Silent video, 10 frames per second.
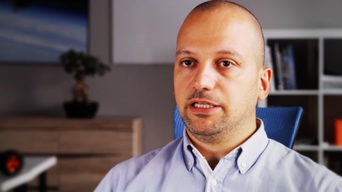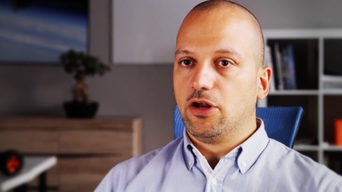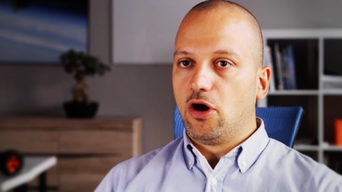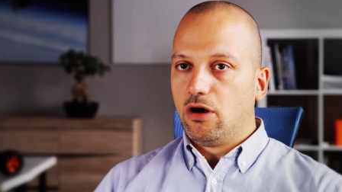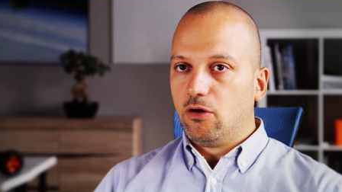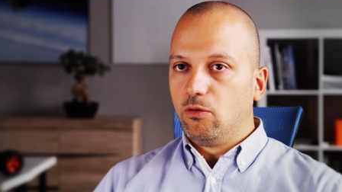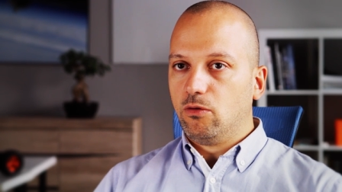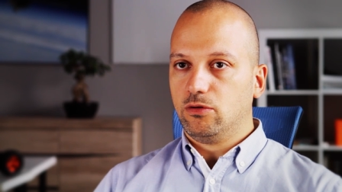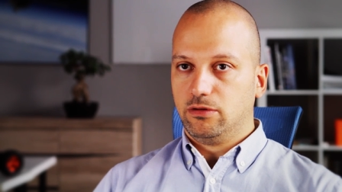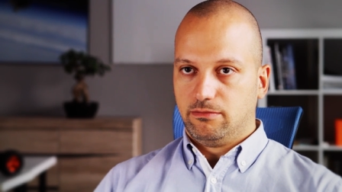in
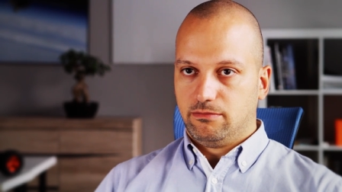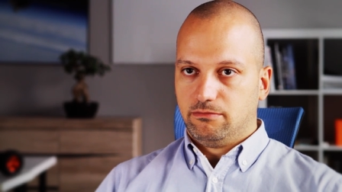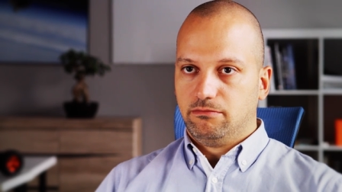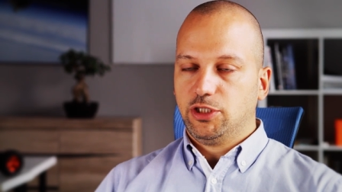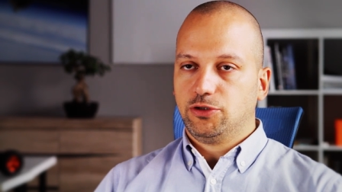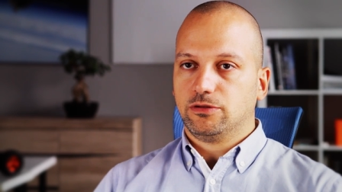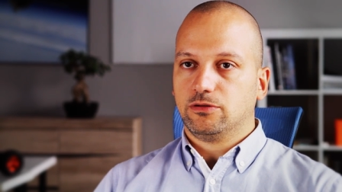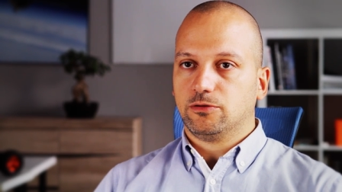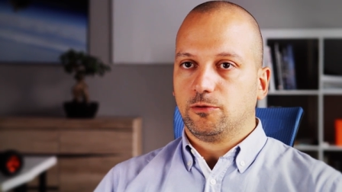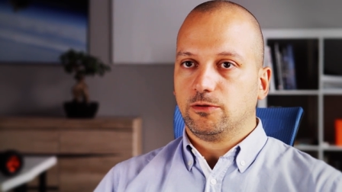all mission
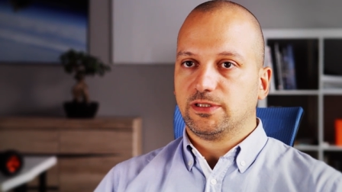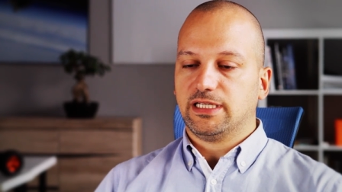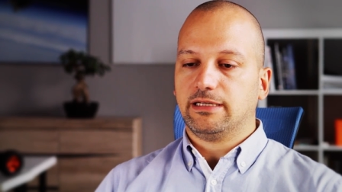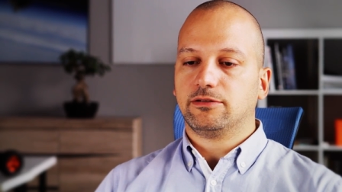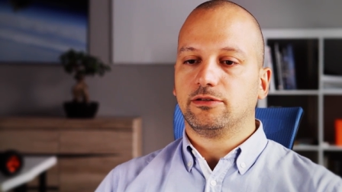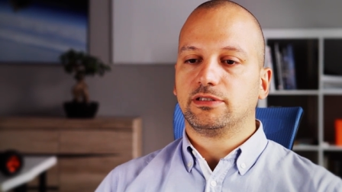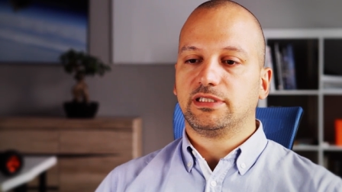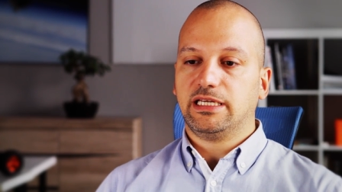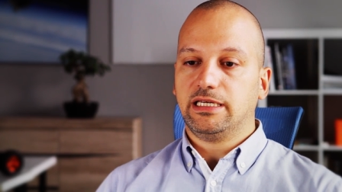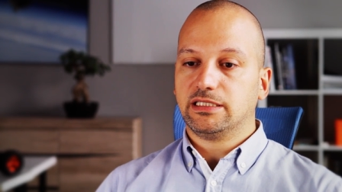control
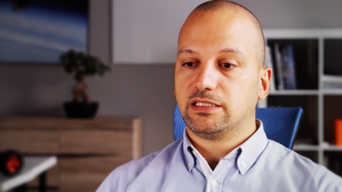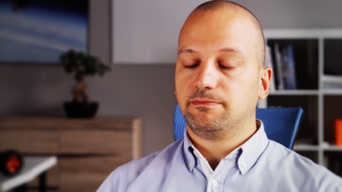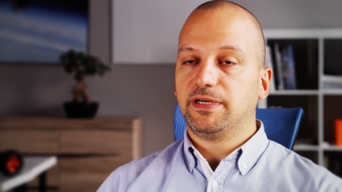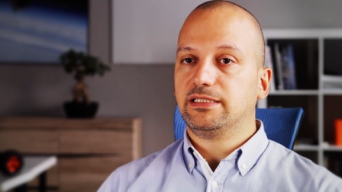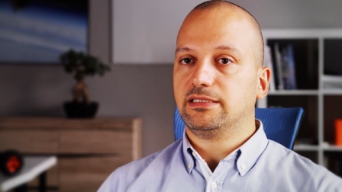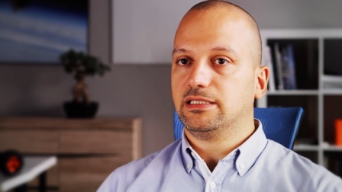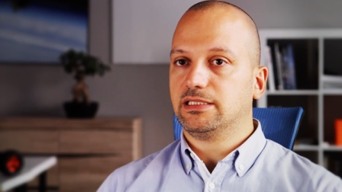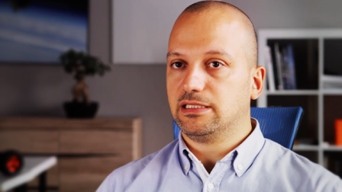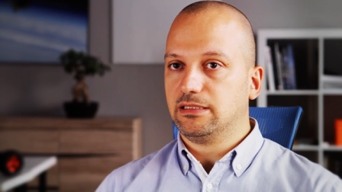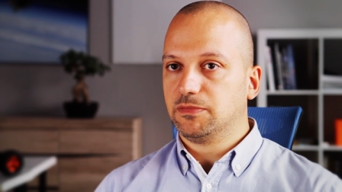centers is space
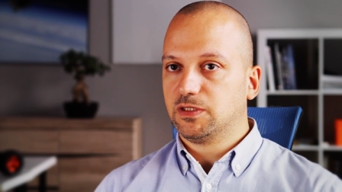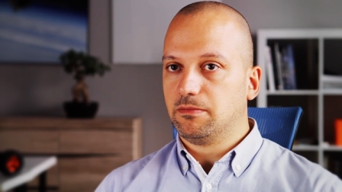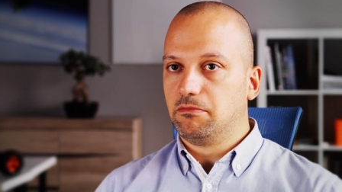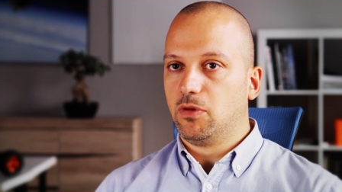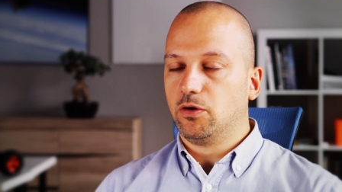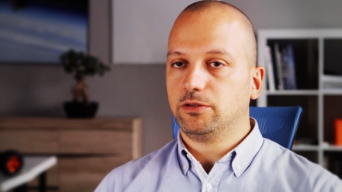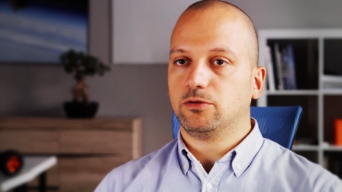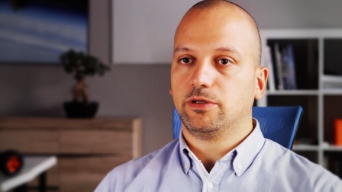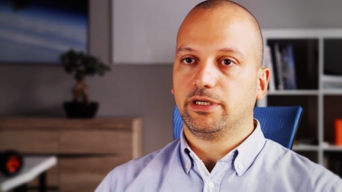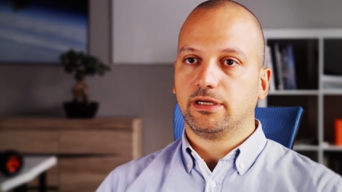systems
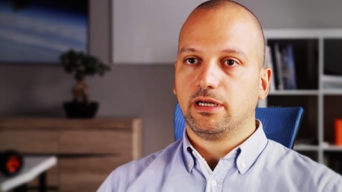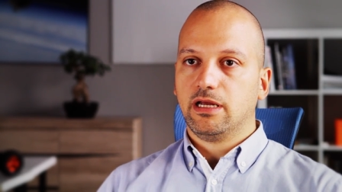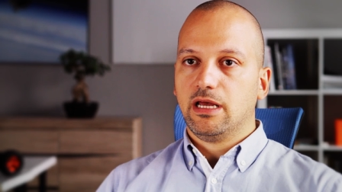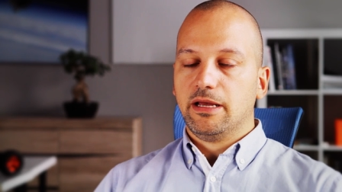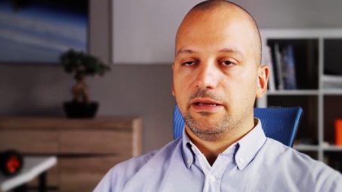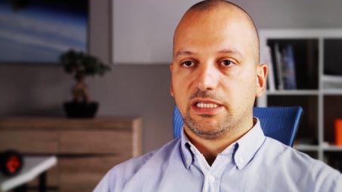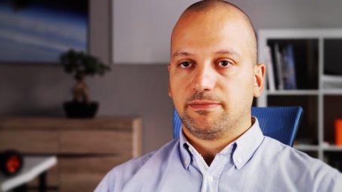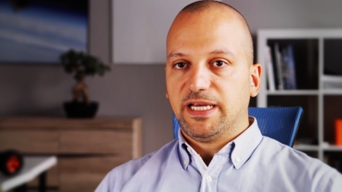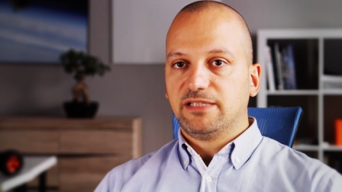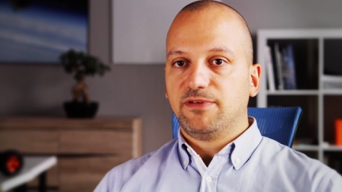monitoring.
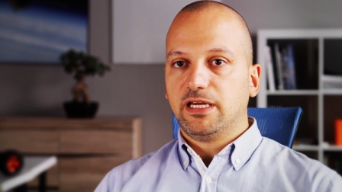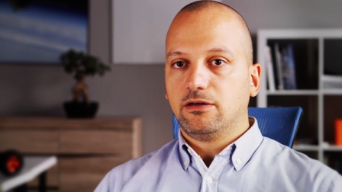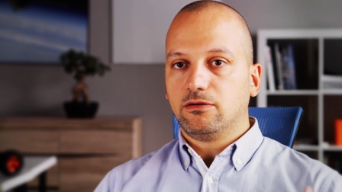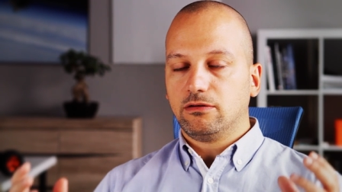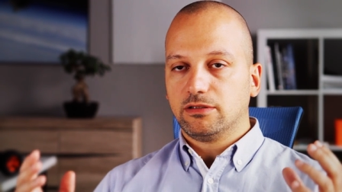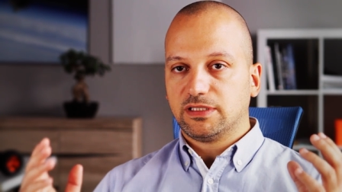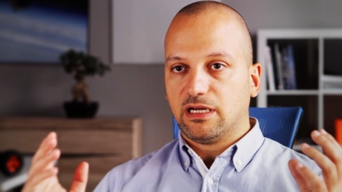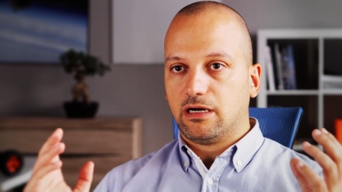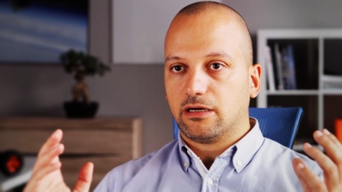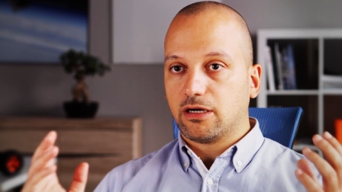Space vehicles
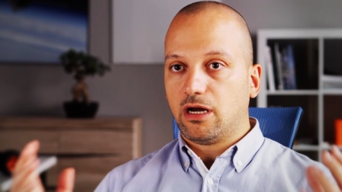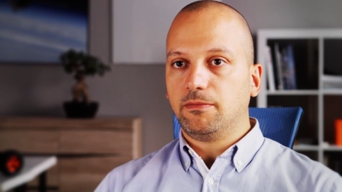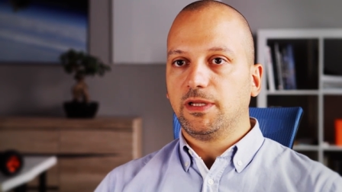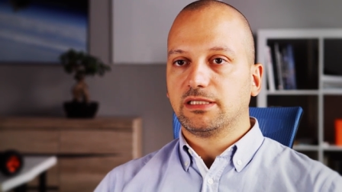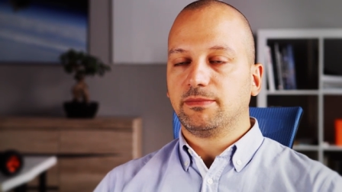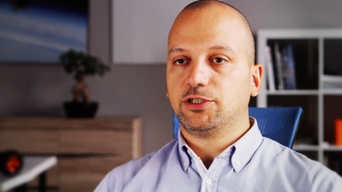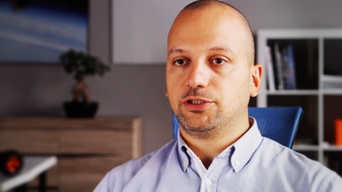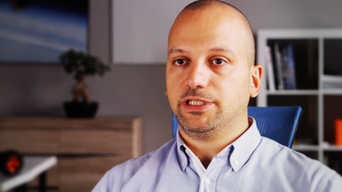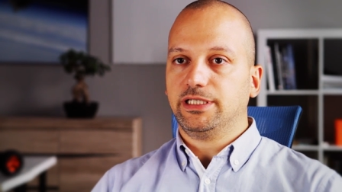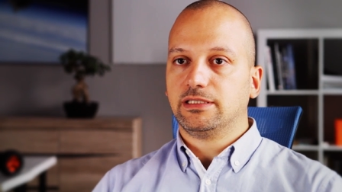are complex
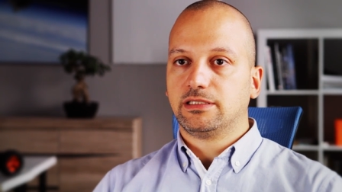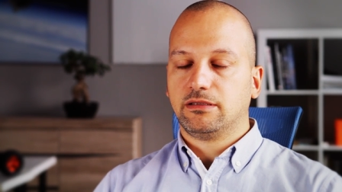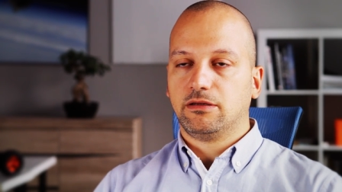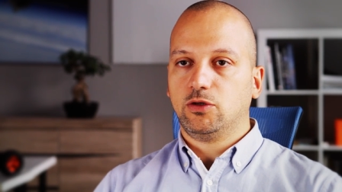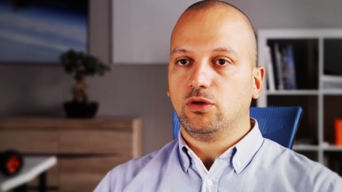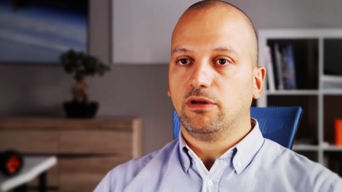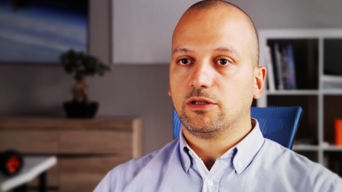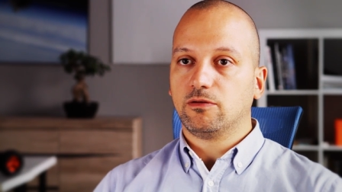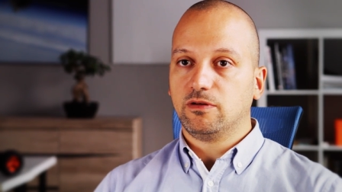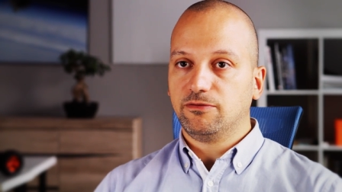machines. You have a
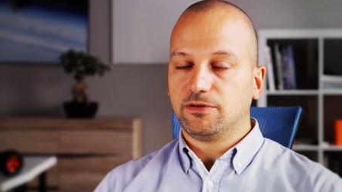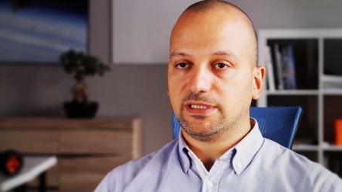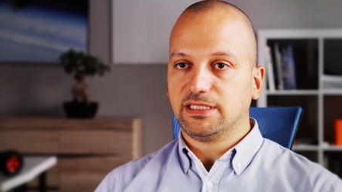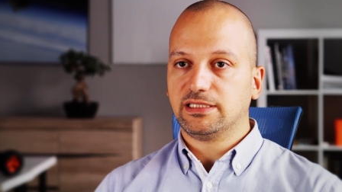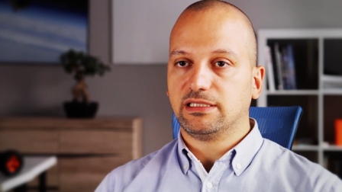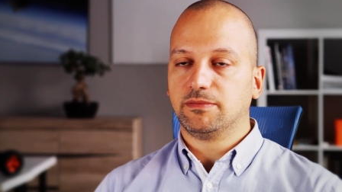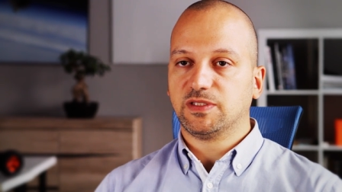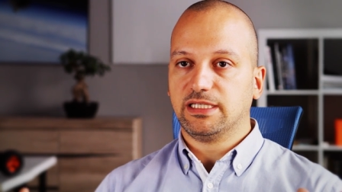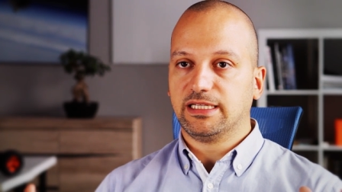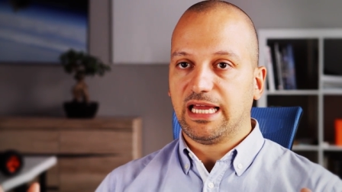lot of different
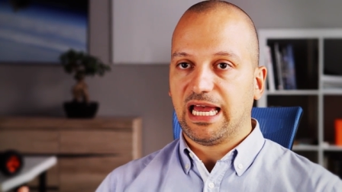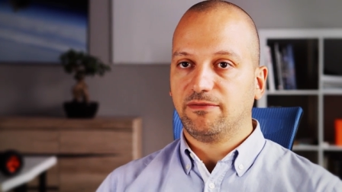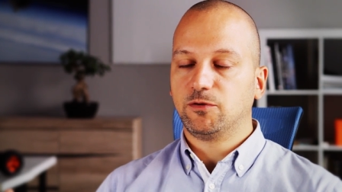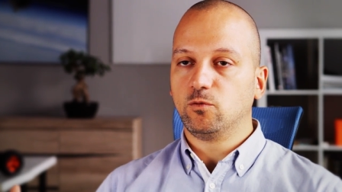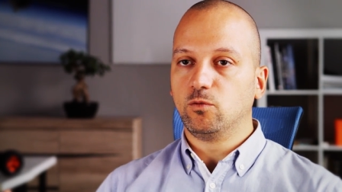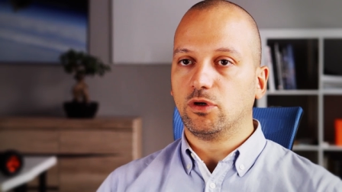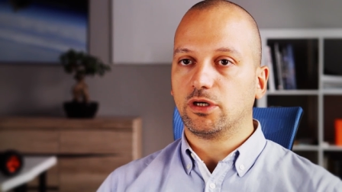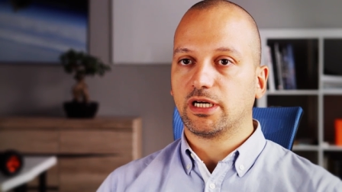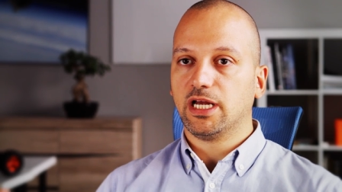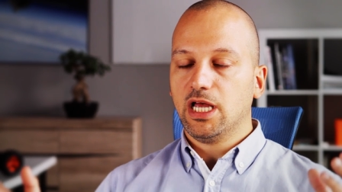systems that have to
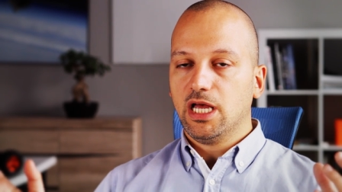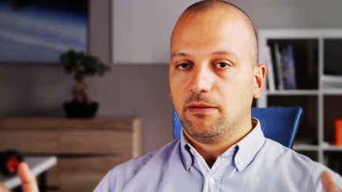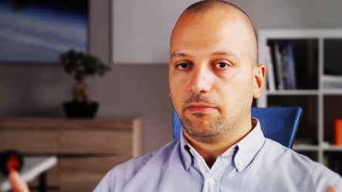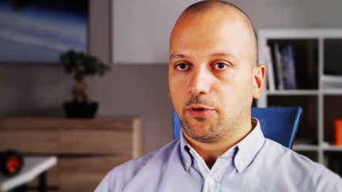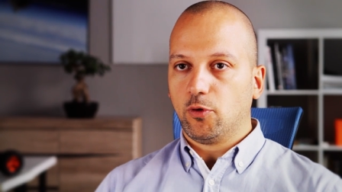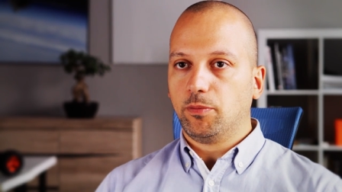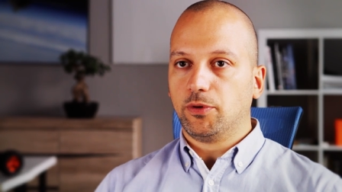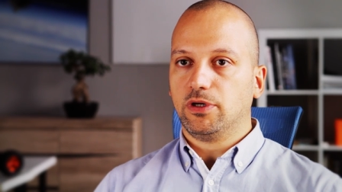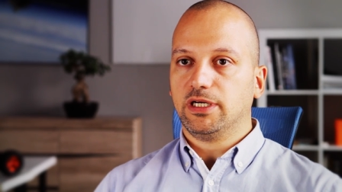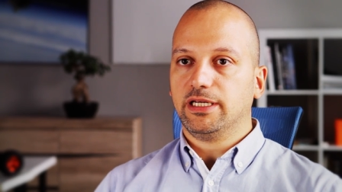work
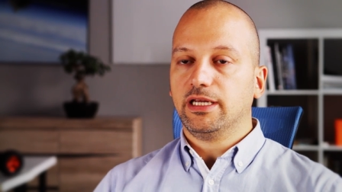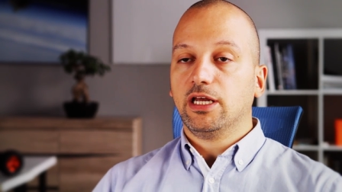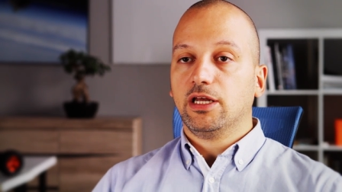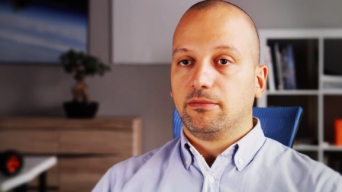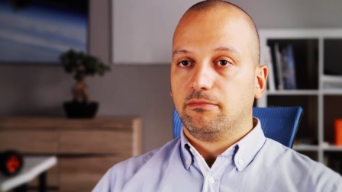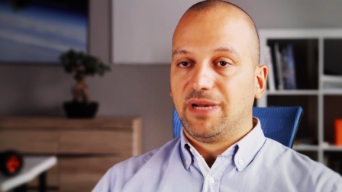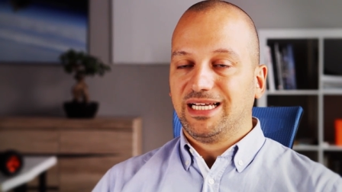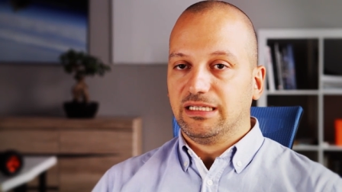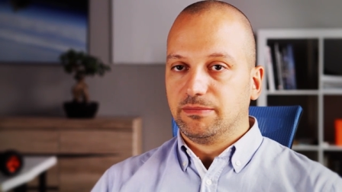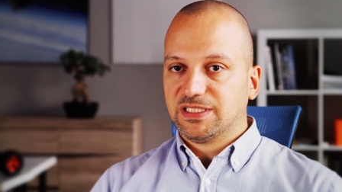properly
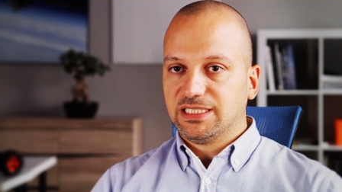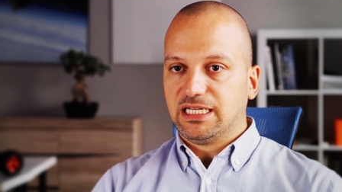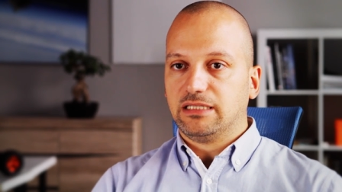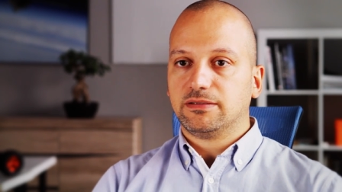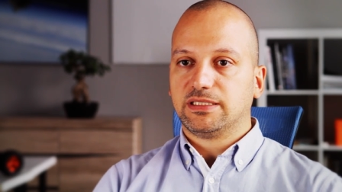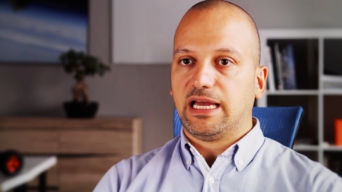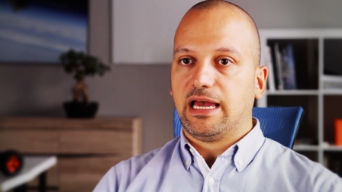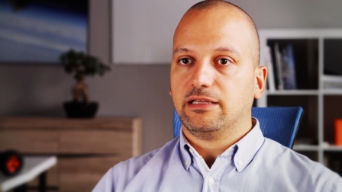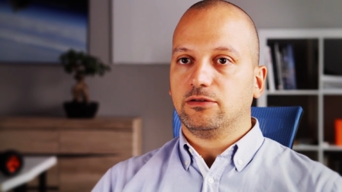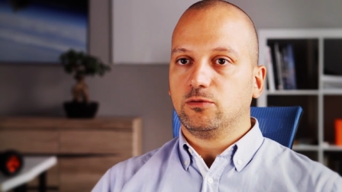by themselves
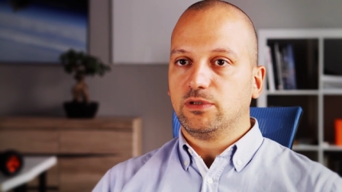and